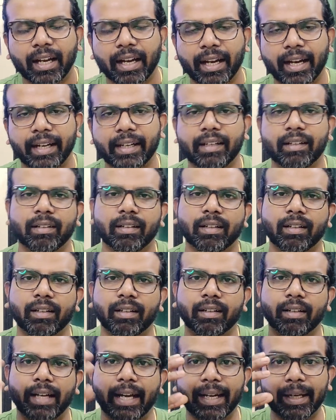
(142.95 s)

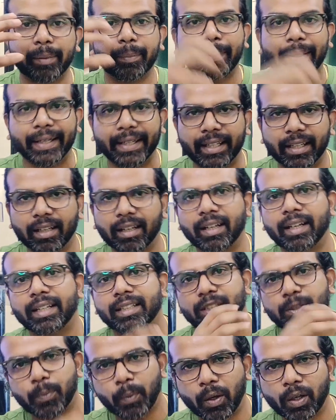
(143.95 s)
and media
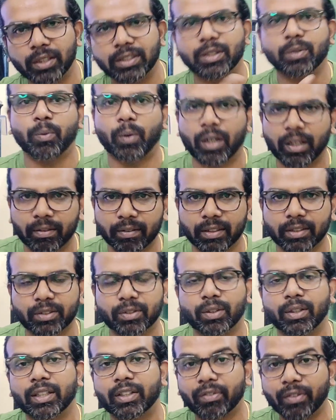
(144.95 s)
and sponge and whatever,
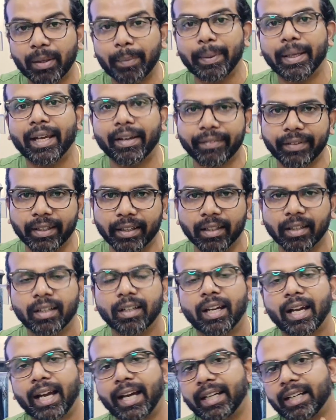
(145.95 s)
so it will be heavy,
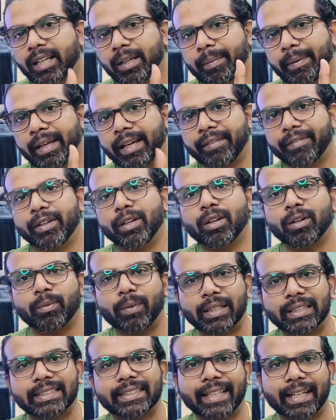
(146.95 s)
and it will be heavy on
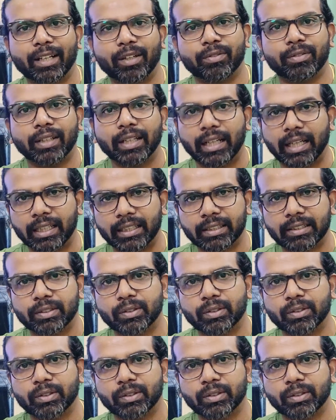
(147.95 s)
one side of the glass.